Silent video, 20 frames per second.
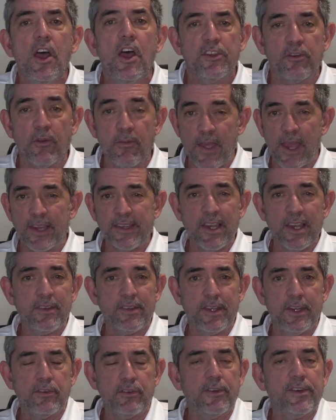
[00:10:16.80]
So if that
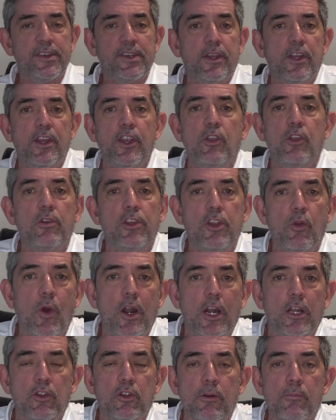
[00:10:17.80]
sounds interesting to you and you
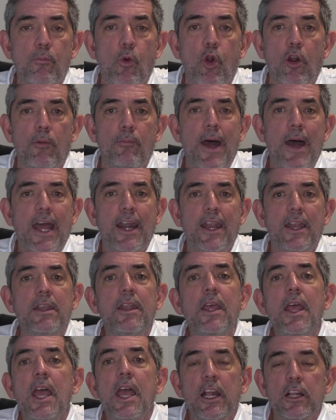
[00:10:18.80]
want to learn more about
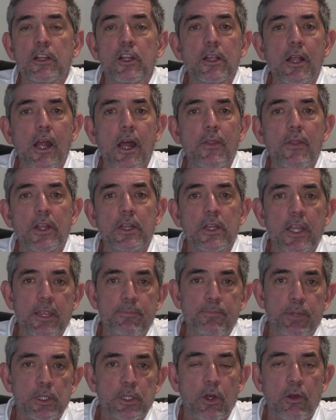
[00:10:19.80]
it, click on the
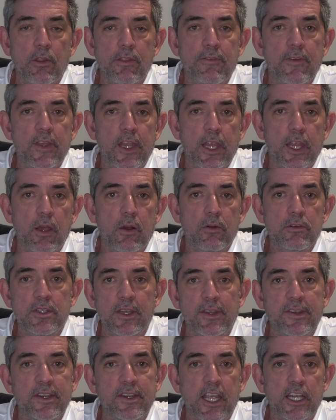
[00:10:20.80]
link below the video
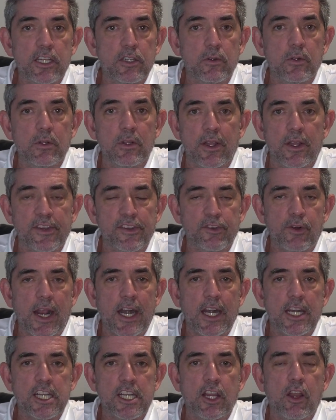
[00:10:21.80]
to schedule a
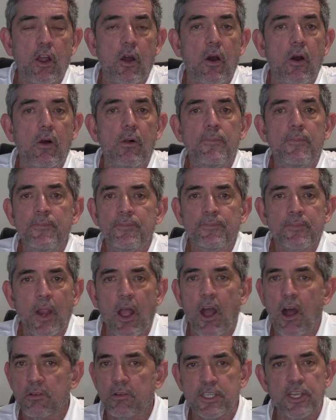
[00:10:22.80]
strategy call.
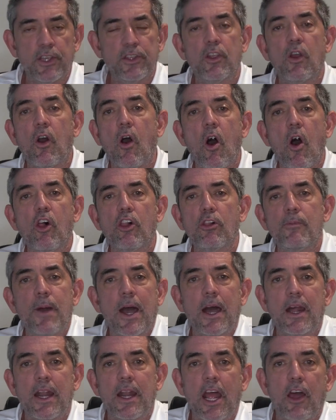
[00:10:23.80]
I'll tell you all
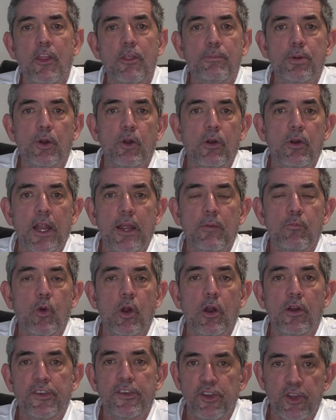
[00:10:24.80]
about how the program
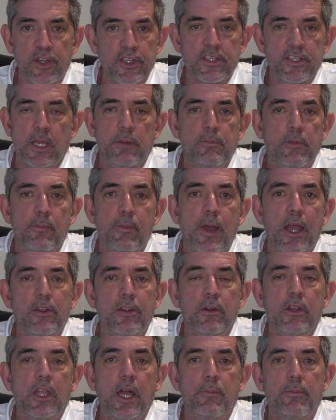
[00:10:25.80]
works. You can tell me about
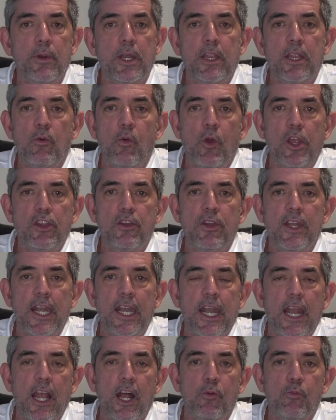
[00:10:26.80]
your company and what you
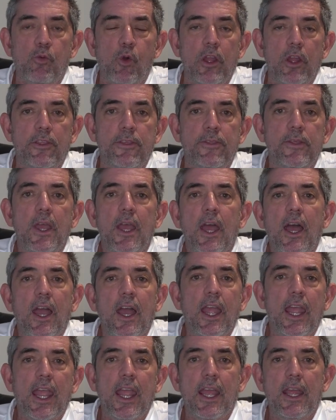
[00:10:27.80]
need help with,
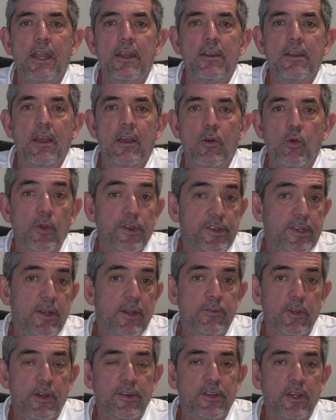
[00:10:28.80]
and we'll see
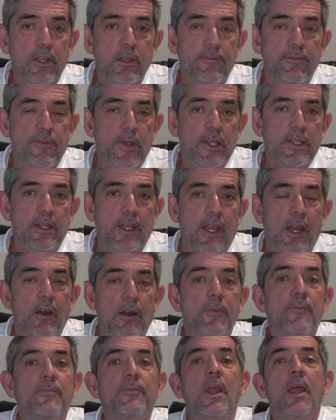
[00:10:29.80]
if there's a good fit there.